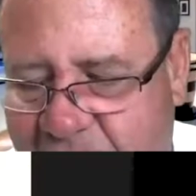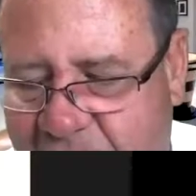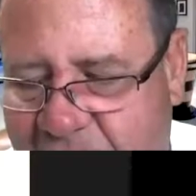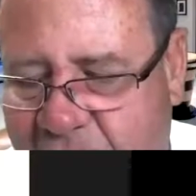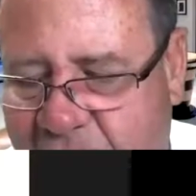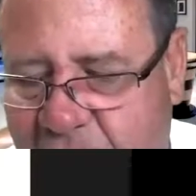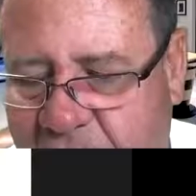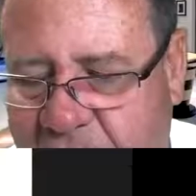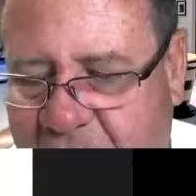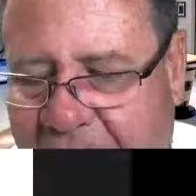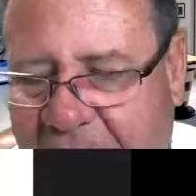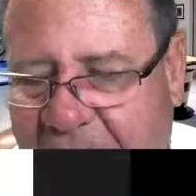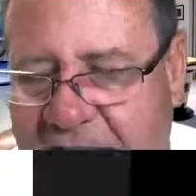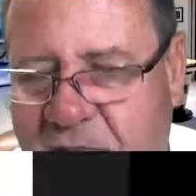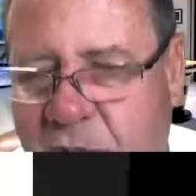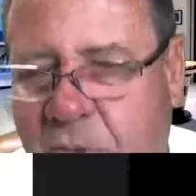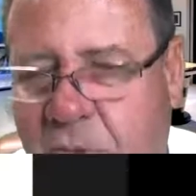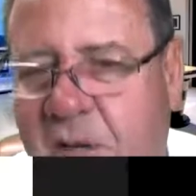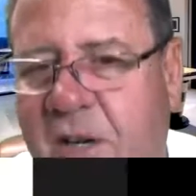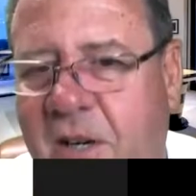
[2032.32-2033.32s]
so
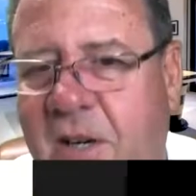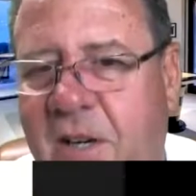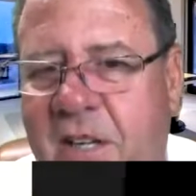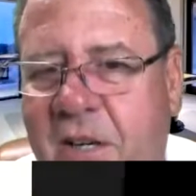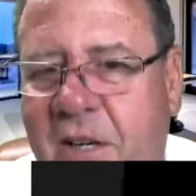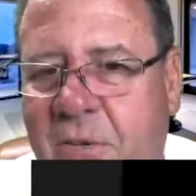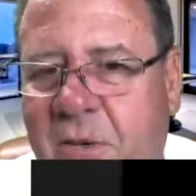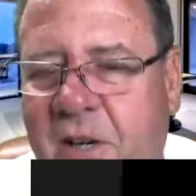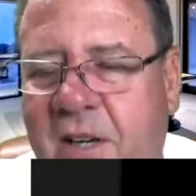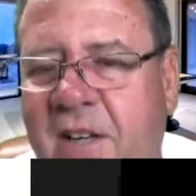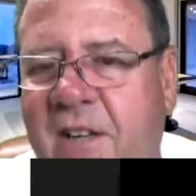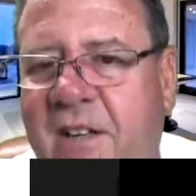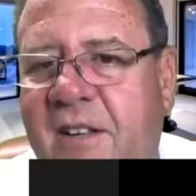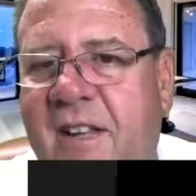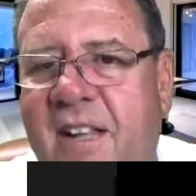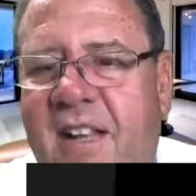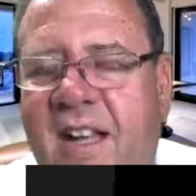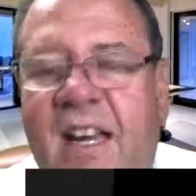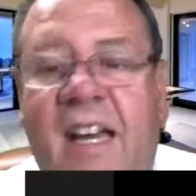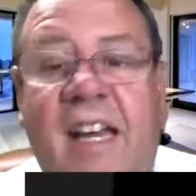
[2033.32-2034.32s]
that's where you want
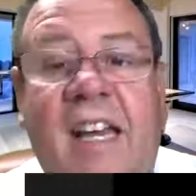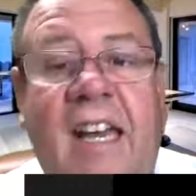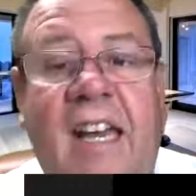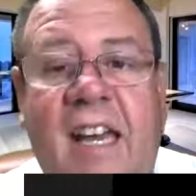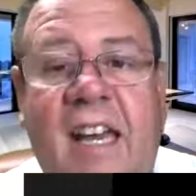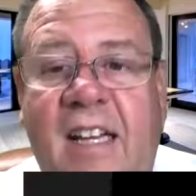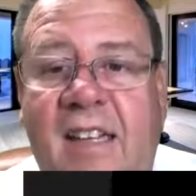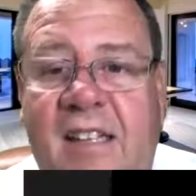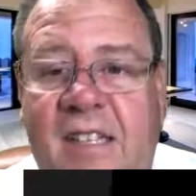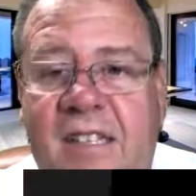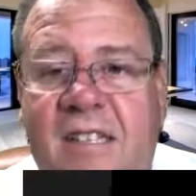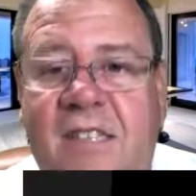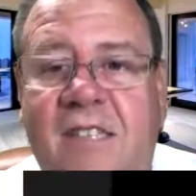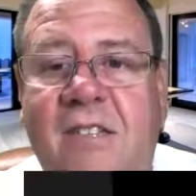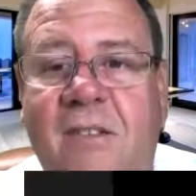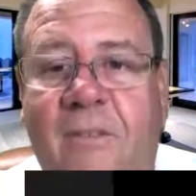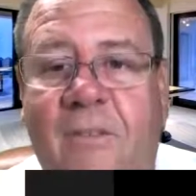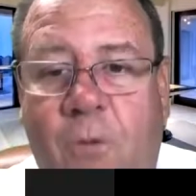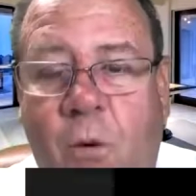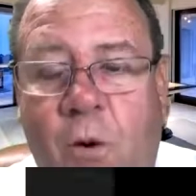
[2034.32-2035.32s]
to, and again, this is
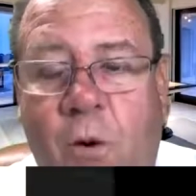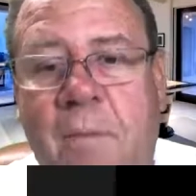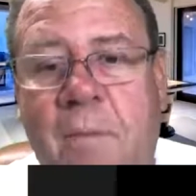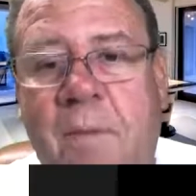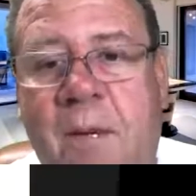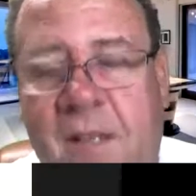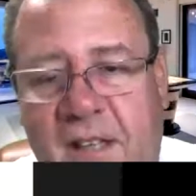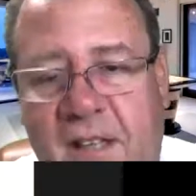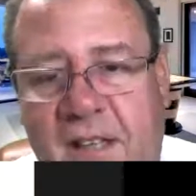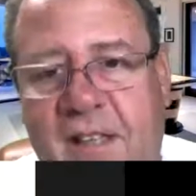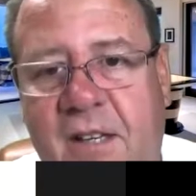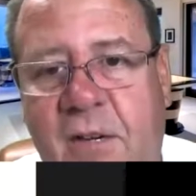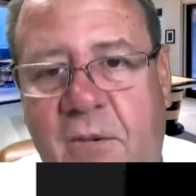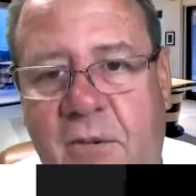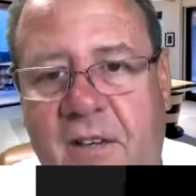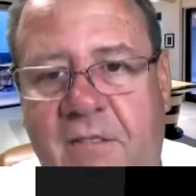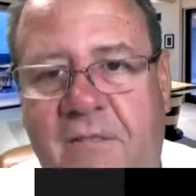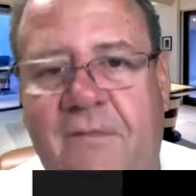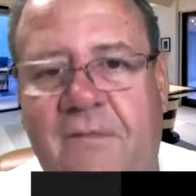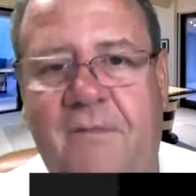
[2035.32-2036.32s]
the formula that
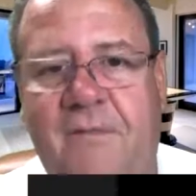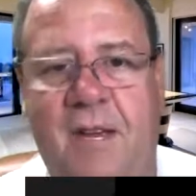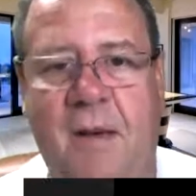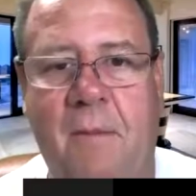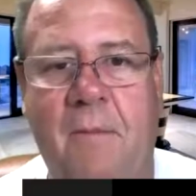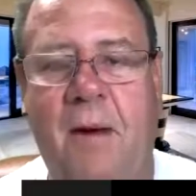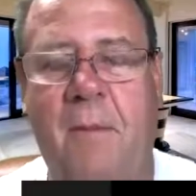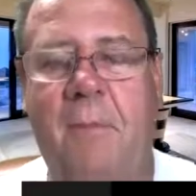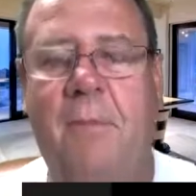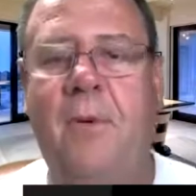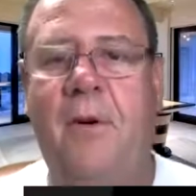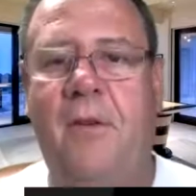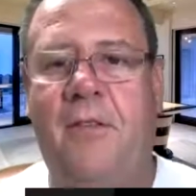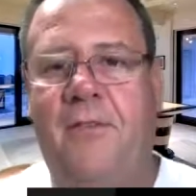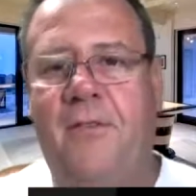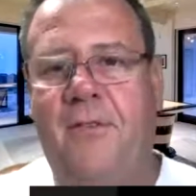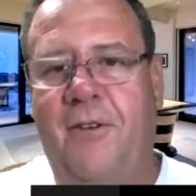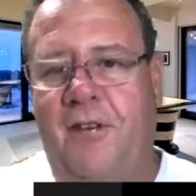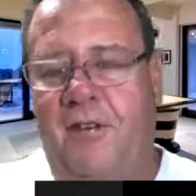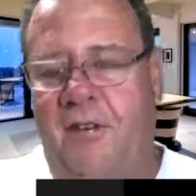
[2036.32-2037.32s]
we've come up with
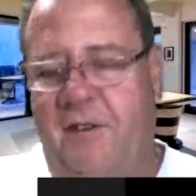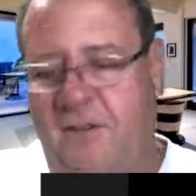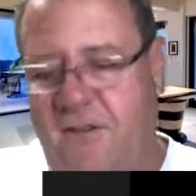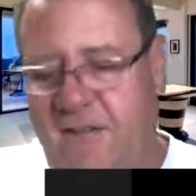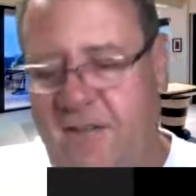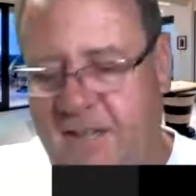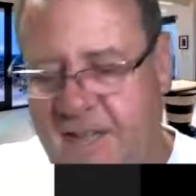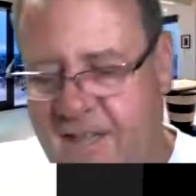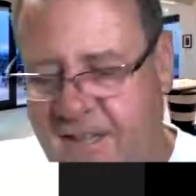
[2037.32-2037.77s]
for you.